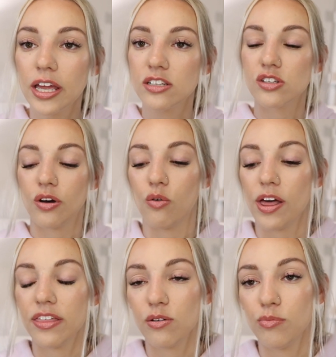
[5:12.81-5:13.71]
And so
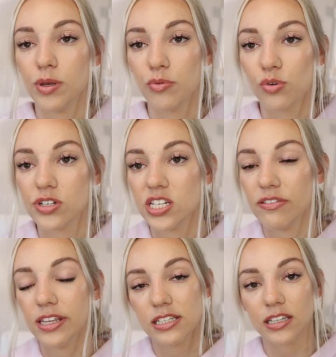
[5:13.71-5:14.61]
I think when people were
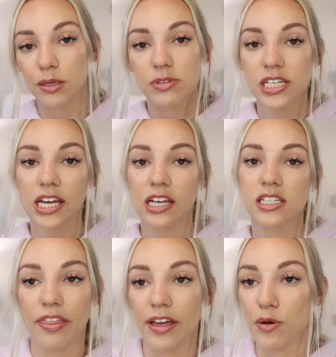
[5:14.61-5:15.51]
receiving these
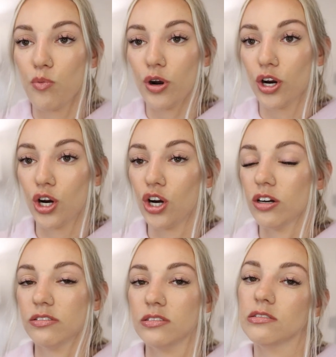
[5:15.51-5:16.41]
lipsticks, they were